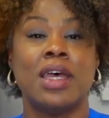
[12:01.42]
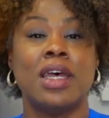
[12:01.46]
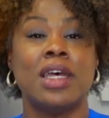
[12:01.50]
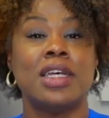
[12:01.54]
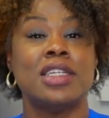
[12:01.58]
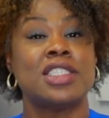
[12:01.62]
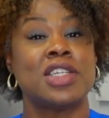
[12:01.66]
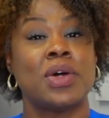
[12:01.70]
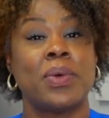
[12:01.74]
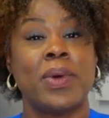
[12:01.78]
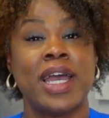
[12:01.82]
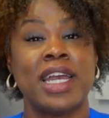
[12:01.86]

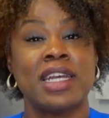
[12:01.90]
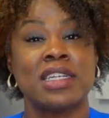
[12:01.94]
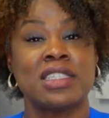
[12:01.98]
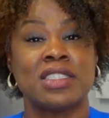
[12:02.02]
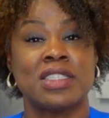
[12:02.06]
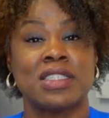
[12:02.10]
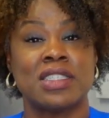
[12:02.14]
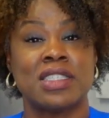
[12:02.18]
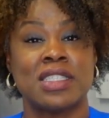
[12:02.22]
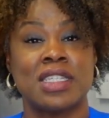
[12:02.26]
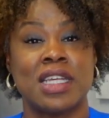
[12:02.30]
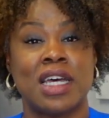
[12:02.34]
So ask
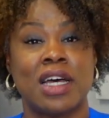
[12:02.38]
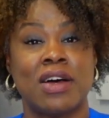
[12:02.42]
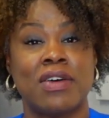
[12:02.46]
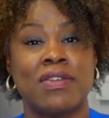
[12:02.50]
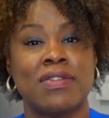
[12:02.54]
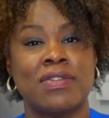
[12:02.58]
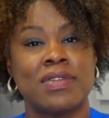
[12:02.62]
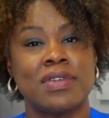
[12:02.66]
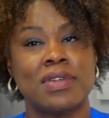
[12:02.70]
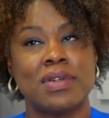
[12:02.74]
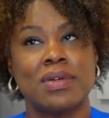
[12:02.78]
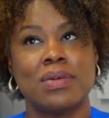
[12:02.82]
yourself,
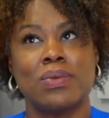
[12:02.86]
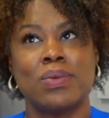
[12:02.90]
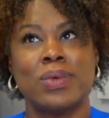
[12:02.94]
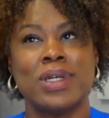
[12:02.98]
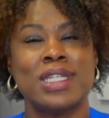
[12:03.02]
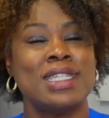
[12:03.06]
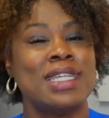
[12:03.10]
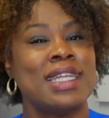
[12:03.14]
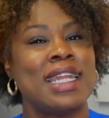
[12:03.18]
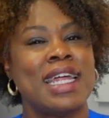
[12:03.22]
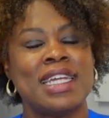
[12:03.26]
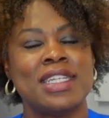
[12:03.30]
what
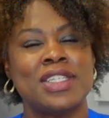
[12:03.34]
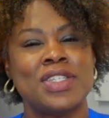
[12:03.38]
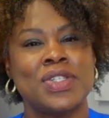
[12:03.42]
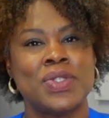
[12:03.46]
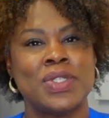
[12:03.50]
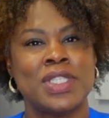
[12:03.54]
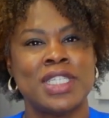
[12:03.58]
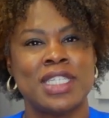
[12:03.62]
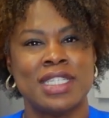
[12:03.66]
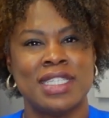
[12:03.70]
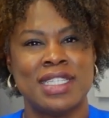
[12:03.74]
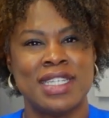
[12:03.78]
did I do
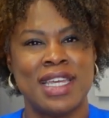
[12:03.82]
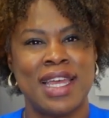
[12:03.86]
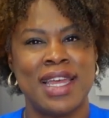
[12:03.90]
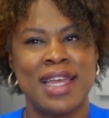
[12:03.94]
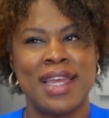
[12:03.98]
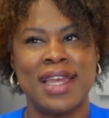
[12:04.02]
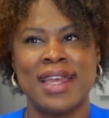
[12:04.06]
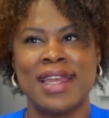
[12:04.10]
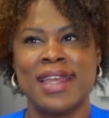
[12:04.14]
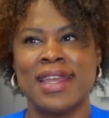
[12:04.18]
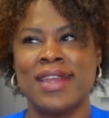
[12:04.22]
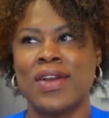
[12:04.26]

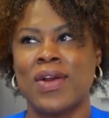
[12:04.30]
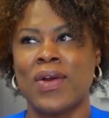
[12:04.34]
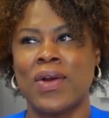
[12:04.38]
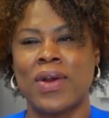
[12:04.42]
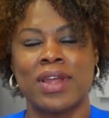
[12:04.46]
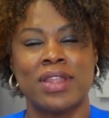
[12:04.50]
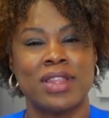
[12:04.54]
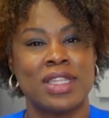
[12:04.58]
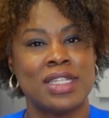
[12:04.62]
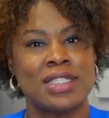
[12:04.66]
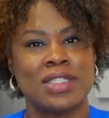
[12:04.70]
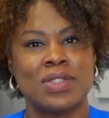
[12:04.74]
today or
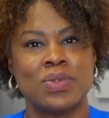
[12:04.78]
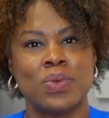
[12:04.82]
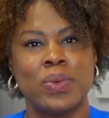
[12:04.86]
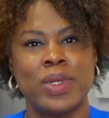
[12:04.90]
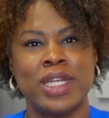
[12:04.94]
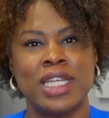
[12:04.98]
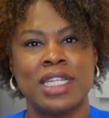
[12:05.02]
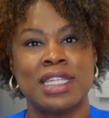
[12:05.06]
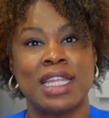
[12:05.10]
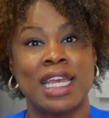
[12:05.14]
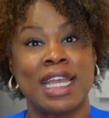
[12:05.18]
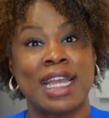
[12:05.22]
this
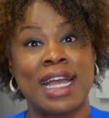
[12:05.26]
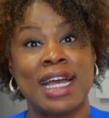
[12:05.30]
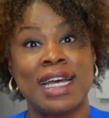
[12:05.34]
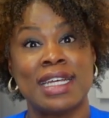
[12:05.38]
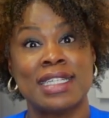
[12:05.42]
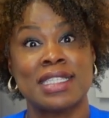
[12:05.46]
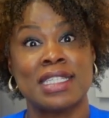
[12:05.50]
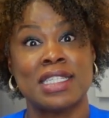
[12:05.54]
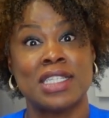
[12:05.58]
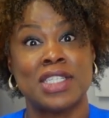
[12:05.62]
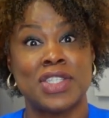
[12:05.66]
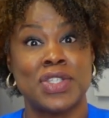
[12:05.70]
week that
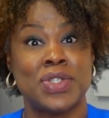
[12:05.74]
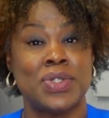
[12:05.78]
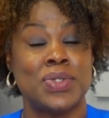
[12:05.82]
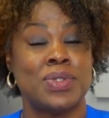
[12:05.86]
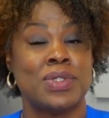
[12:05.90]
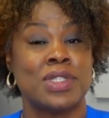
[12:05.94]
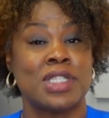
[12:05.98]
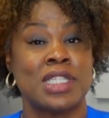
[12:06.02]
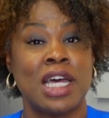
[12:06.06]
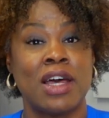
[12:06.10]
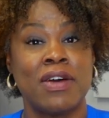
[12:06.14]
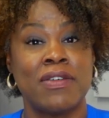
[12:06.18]

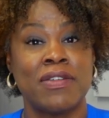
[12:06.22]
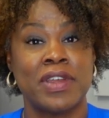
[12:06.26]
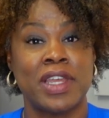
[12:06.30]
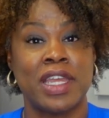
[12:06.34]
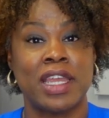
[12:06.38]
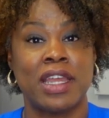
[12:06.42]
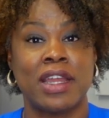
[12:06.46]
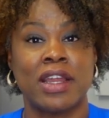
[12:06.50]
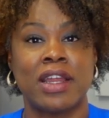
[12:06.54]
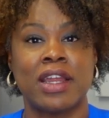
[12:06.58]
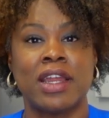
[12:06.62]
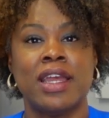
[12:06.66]
constitutes
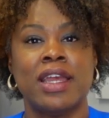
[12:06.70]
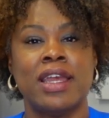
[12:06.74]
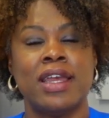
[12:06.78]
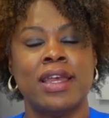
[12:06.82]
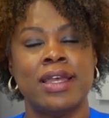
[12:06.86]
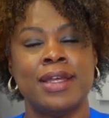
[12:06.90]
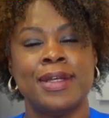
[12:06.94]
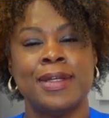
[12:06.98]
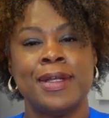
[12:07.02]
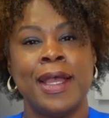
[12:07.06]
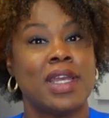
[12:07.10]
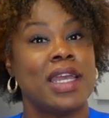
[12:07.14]
self-care?
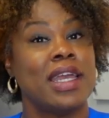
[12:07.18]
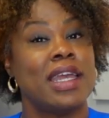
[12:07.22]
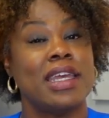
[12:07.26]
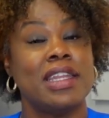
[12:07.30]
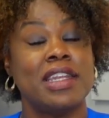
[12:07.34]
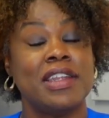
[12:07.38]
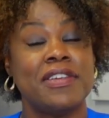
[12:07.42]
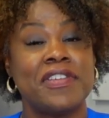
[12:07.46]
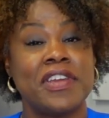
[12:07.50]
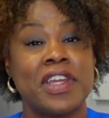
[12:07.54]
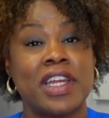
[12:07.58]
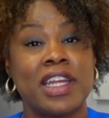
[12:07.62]
And
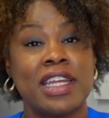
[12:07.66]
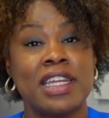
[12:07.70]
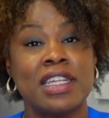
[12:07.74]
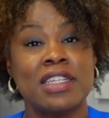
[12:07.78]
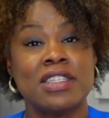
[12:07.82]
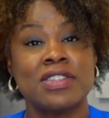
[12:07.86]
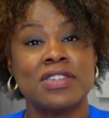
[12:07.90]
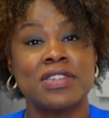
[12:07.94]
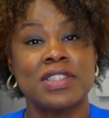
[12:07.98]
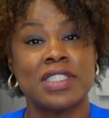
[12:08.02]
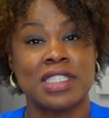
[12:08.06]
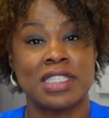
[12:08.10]
if your
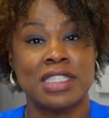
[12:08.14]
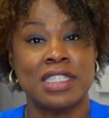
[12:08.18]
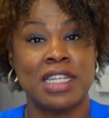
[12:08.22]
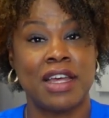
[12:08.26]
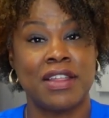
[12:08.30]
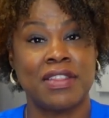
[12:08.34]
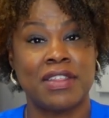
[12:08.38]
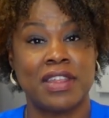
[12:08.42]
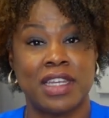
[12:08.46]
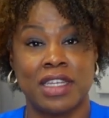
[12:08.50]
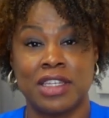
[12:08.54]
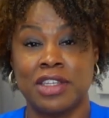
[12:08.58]
answer is
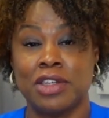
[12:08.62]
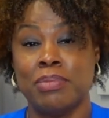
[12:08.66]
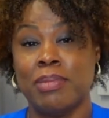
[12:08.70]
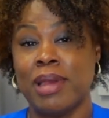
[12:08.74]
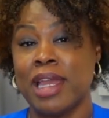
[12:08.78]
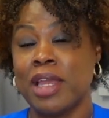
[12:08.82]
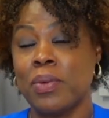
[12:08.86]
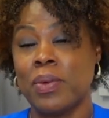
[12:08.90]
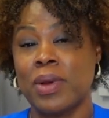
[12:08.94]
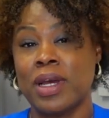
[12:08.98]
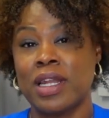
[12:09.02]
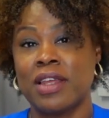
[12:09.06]
nothing, you
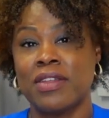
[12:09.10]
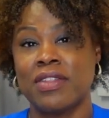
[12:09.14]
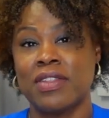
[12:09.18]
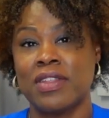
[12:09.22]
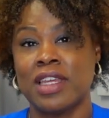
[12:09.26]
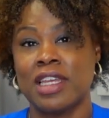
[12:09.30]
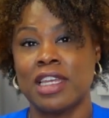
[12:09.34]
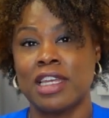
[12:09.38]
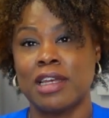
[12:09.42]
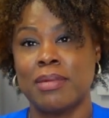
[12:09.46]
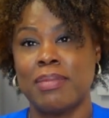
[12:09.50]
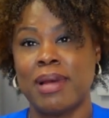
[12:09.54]
may want to
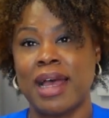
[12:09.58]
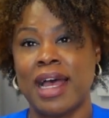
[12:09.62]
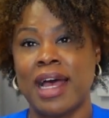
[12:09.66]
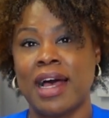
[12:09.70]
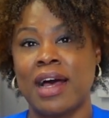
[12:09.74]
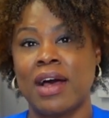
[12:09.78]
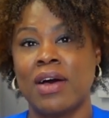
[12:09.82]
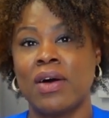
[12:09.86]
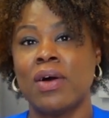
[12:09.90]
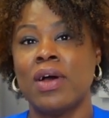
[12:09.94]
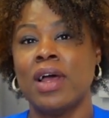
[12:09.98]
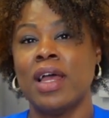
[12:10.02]
think
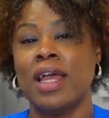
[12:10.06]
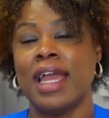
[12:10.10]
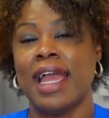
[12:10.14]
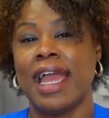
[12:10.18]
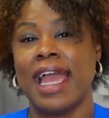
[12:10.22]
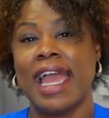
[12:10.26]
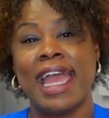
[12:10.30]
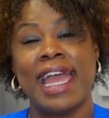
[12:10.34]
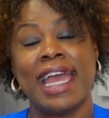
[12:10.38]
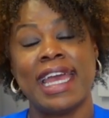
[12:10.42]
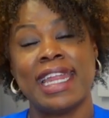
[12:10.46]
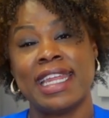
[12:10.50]
about
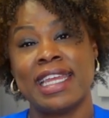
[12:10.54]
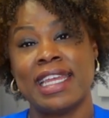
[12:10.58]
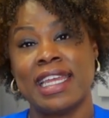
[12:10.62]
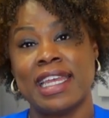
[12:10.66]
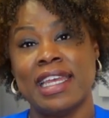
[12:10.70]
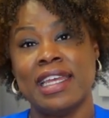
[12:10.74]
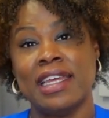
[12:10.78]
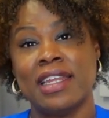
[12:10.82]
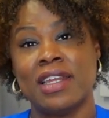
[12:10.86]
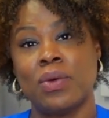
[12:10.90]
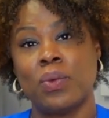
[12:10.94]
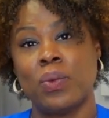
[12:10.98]
adding
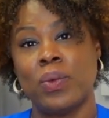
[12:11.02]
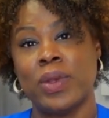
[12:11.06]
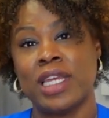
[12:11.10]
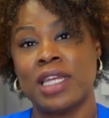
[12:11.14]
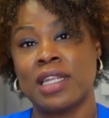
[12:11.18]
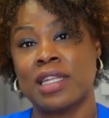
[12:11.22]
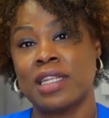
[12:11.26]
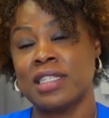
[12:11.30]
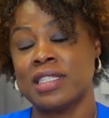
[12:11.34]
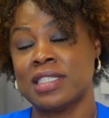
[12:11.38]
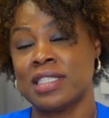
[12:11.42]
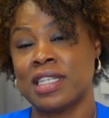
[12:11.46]
in a
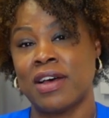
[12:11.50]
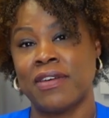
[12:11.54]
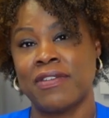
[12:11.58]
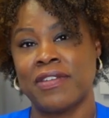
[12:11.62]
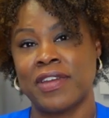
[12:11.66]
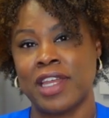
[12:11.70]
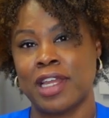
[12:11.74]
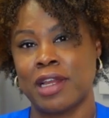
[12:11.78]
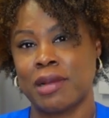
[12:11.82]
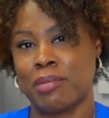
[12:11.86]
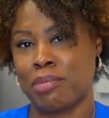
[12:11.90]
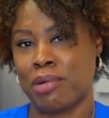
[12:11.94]
weekly
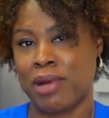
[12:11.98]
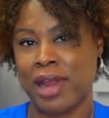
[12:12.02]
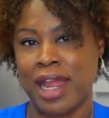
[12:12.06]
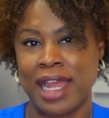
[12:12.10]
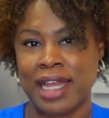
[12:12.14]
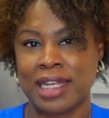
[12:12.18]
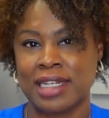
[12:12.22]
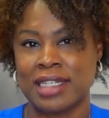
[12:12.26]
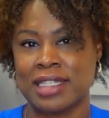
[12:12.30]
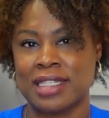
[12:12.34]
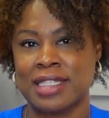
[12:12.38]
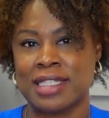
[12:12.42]
self-care
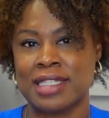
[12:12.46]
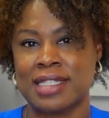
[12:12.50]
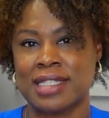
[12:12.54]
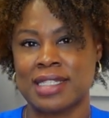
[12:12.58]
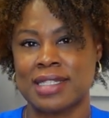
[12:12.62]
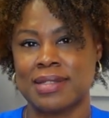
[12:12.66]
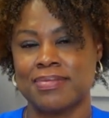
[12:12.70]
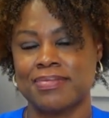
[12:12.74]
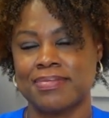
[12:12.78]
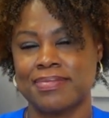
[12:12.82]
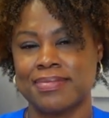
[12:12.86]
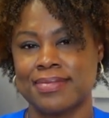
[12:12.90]
practice.